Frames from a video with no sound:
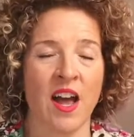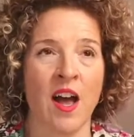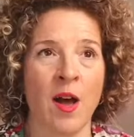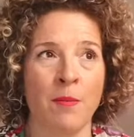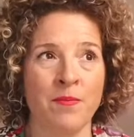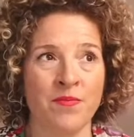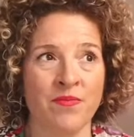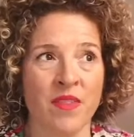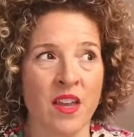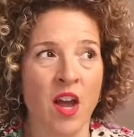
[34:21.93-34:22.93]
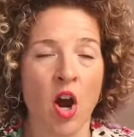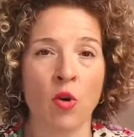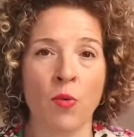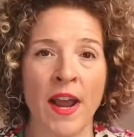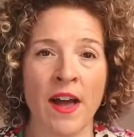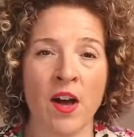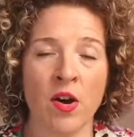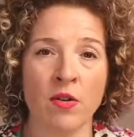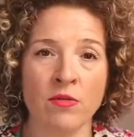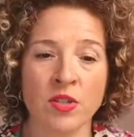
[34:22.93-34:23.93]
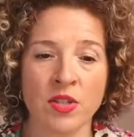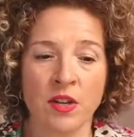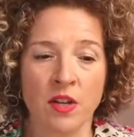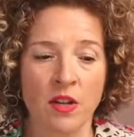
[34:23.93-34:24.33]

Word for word: um, around